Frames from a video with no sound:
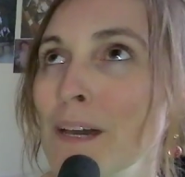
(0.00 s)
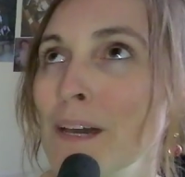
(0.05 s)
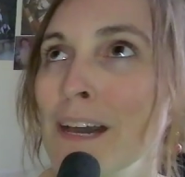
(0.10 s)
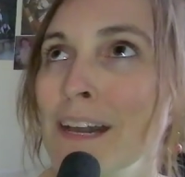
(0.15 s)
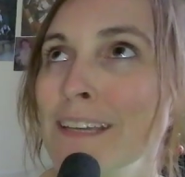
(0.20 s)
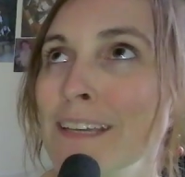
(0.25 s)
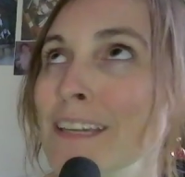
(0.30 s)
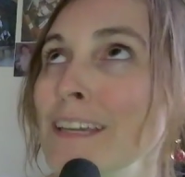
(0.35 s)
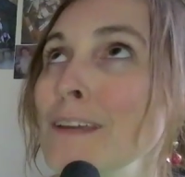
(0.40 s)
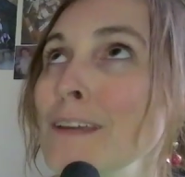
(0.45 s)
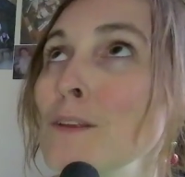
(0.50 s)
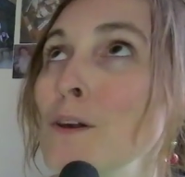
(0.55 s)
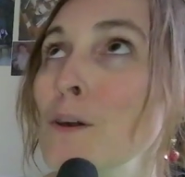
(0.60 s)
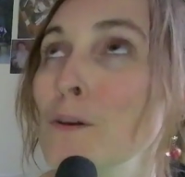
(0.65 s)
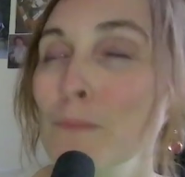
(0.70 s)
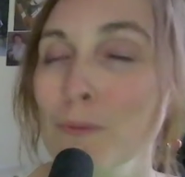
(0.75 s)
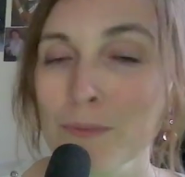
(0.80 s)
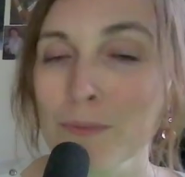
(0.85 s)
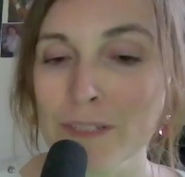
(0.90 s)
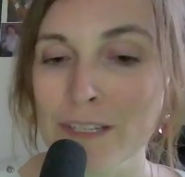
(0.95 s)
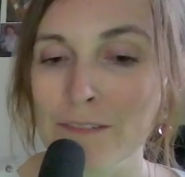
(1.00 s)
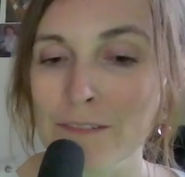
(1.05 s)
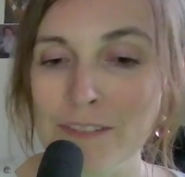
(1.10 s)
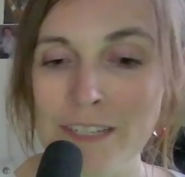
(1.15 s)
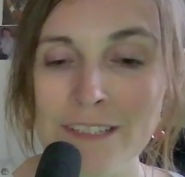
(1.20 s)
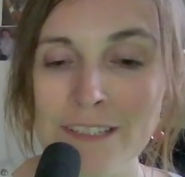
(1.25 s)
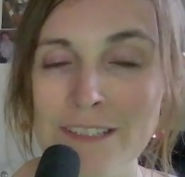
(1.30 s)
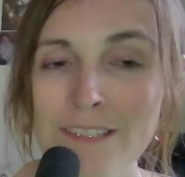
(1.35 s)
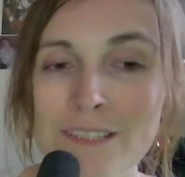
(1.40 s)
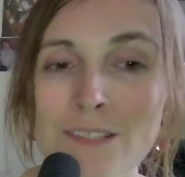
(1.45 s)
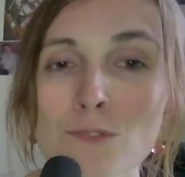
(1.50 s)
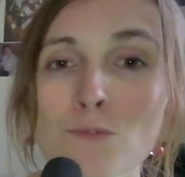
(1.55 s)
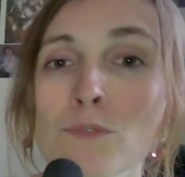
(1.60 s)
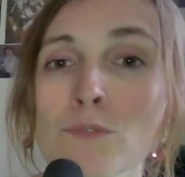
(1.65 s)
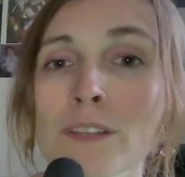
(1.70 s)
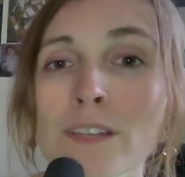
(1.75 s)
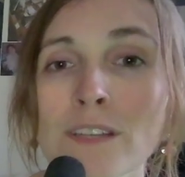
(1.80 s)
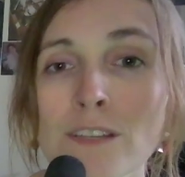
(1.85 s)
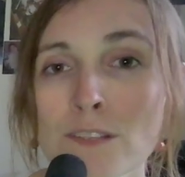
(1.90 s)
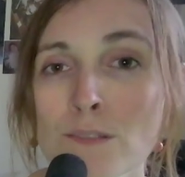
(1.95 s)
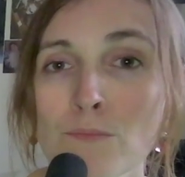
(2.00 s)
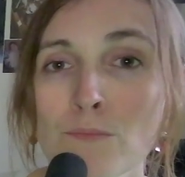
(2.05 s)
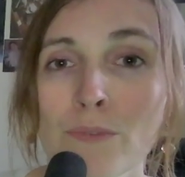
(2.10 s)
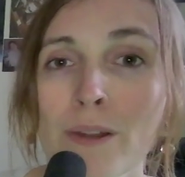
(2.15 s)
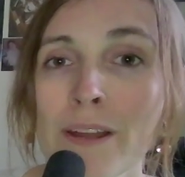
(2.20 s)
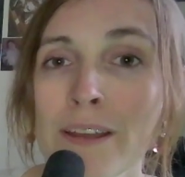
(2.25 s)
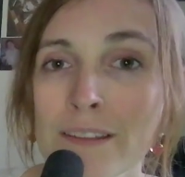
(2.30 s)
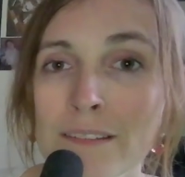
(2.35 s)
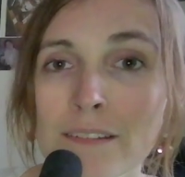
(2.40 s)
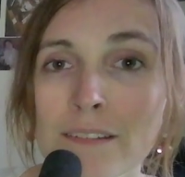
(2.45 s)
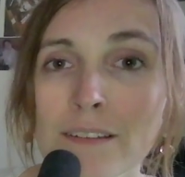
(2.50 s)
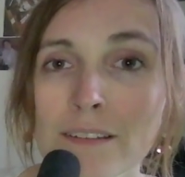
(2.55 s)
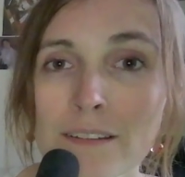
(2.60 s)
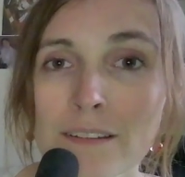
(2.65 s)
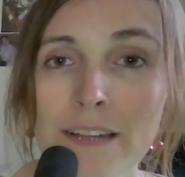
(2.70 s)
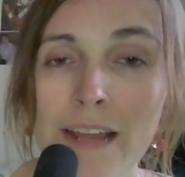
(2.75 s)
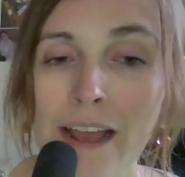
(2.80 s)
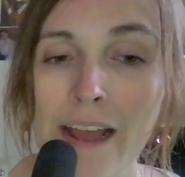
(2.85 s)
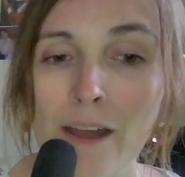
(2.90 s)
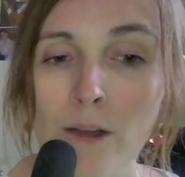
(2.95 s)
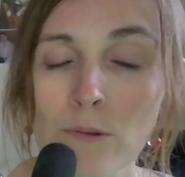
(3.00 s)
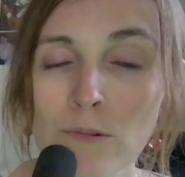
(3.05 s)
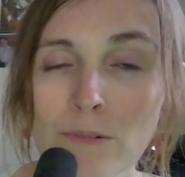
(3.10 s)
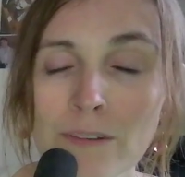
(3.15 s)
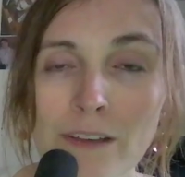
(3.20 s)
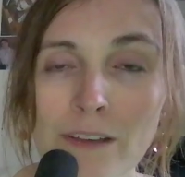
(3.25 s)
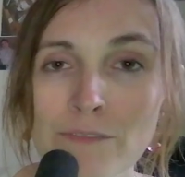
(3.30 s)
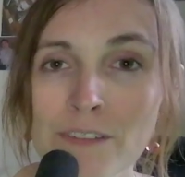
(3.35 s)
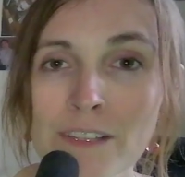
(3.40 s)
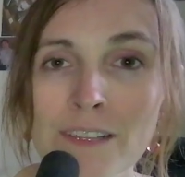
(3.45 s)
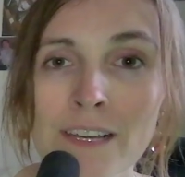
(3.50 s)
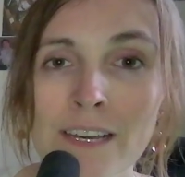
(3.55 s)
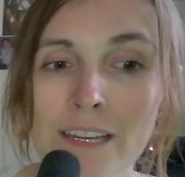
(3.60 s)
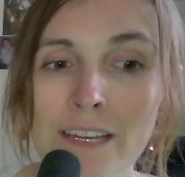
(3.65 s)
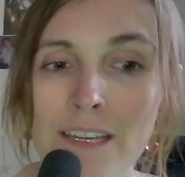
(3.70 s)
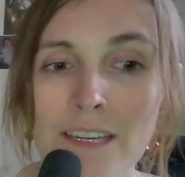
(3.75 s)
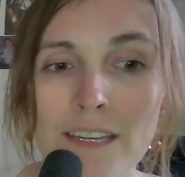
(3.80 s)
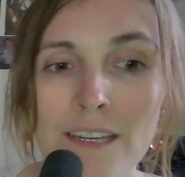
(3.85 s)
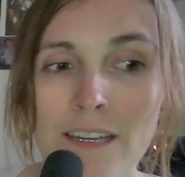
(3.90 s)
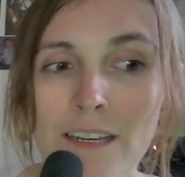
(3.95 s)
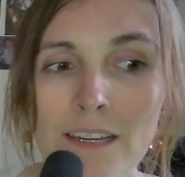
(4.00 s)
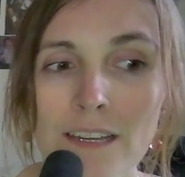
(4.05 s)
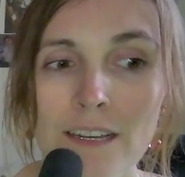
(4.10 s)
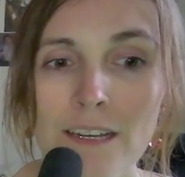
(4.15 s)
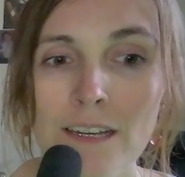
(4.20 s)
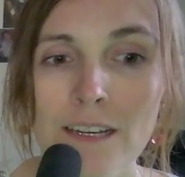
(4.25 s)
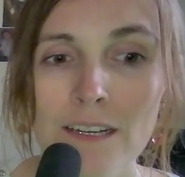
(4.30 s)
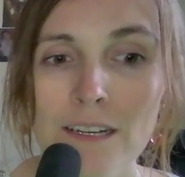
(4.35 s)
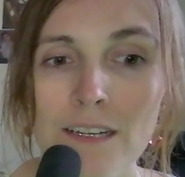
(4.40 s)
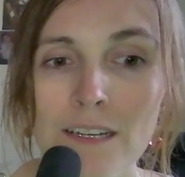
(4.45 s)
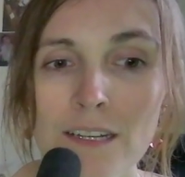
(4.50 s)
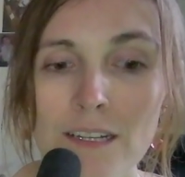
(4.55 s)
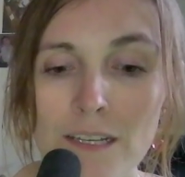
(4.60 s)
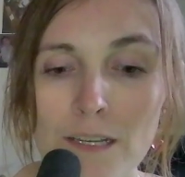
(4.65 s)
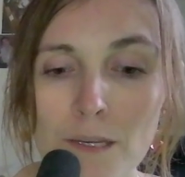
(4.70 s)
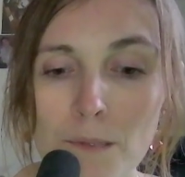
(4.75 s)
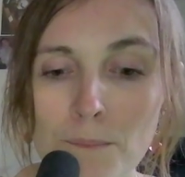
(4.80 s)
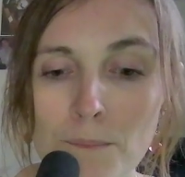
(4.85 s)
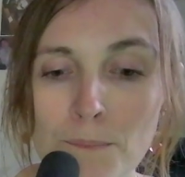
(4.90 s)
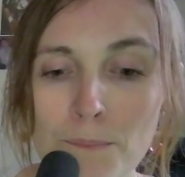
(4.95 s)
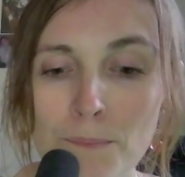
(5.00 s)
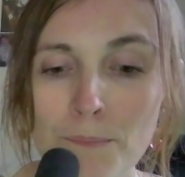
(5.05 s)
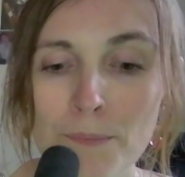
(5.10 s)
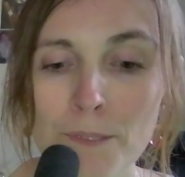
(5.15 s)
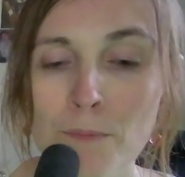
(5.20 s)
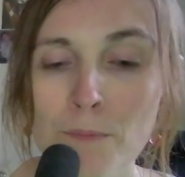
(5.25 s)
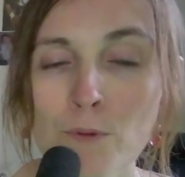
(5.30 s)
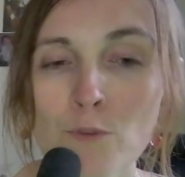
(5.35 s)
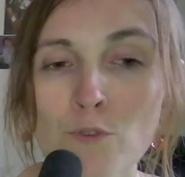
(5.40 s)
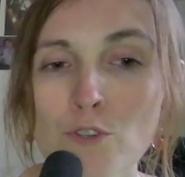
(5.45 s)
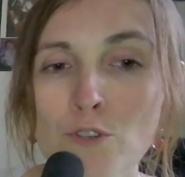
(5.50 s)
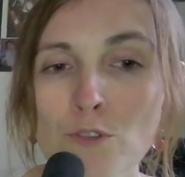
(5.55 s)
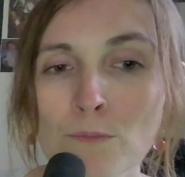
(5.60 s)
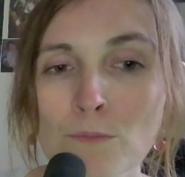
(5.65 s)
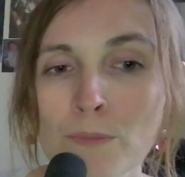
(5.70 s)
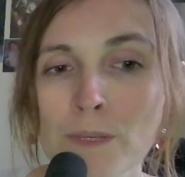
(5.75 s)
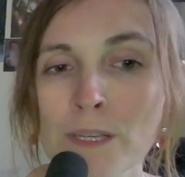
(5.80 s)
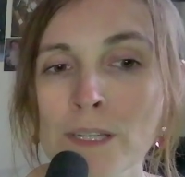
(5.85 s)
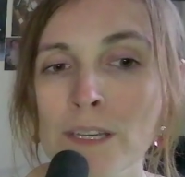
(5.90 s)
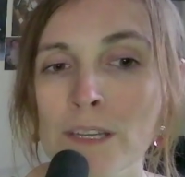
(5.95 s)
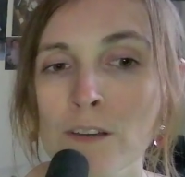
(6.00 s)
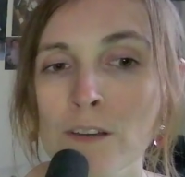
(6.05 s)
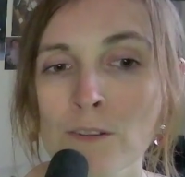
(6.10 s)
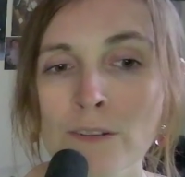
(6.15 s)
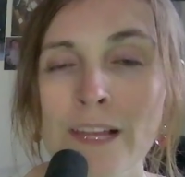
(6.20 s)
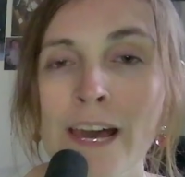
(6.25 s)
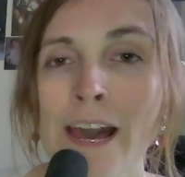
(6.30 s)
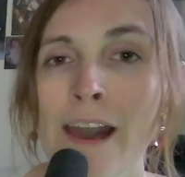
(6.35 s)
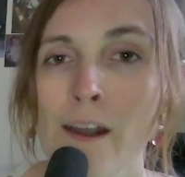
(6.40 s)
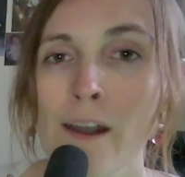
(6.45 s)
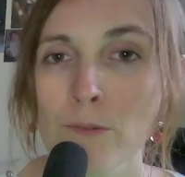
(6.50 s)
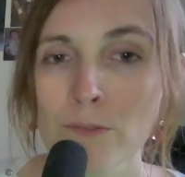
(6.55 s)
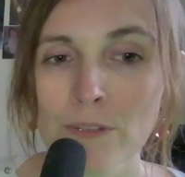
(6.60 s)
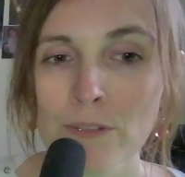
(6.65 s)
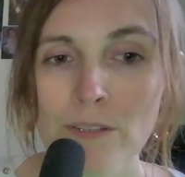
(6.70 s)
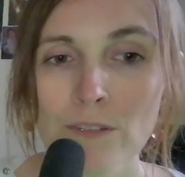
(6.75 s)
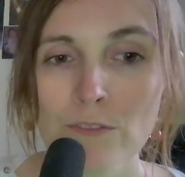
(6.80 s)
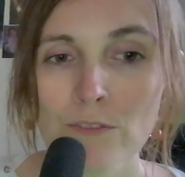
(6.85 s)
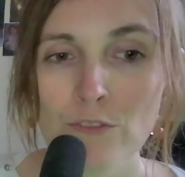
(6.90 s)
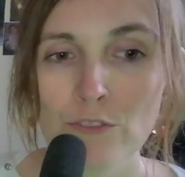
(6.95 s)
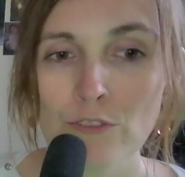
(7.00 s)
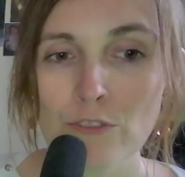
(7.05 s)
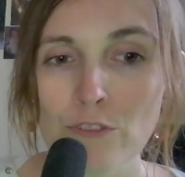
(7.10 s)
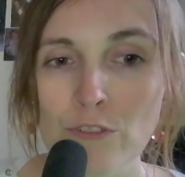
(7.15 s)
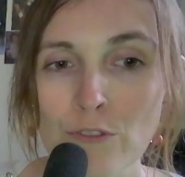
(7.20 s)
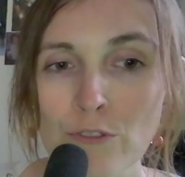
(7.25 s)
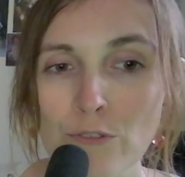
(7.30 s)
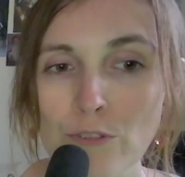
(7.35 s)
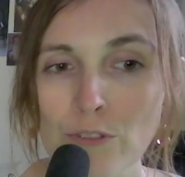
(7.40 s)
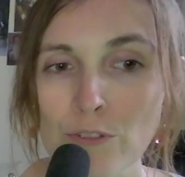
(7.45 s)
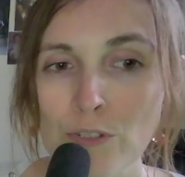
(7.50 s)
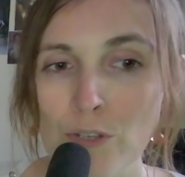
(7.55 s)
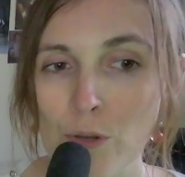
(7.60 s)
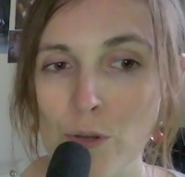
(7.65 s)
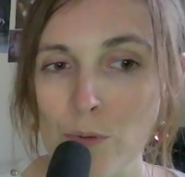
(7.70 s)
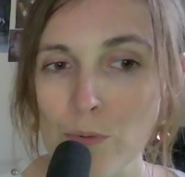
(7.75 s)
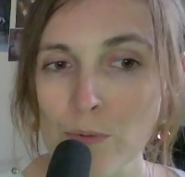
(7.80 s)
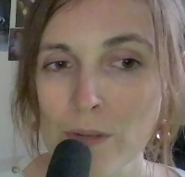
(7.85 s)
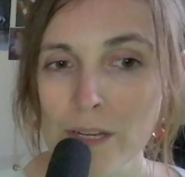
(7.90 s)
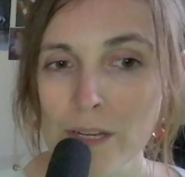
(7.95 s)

I cannot believe. Like, this is really his brand now. I feel like people should be allowed to, you know,